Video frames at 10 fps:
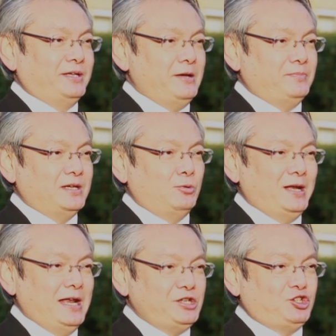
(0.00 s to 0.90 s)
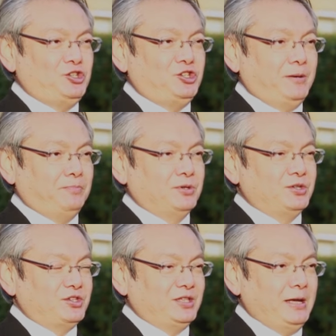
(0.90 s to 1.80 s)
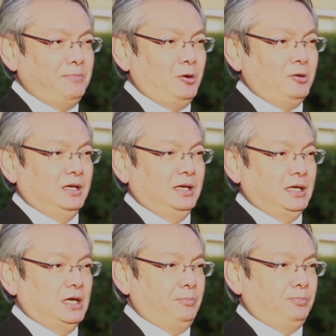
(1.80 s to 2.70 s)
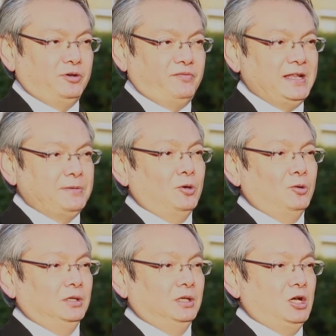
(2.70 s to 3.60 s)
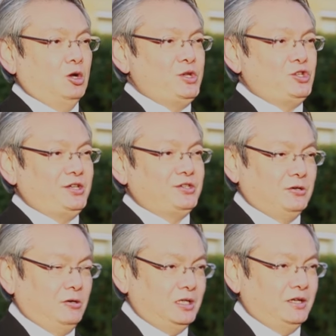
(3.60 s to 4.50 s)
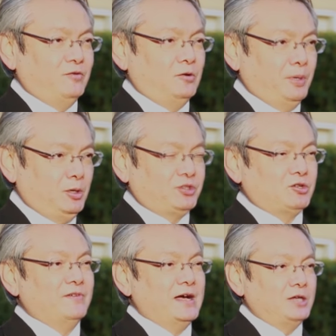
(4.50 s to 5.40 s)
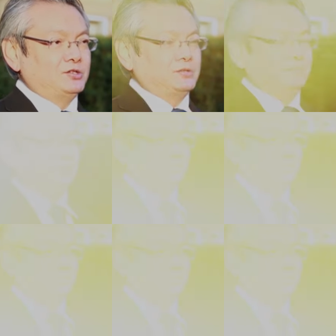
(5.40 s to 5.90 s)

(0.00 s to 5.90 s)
to keep the relationship stable and profitable, which is good for both of us.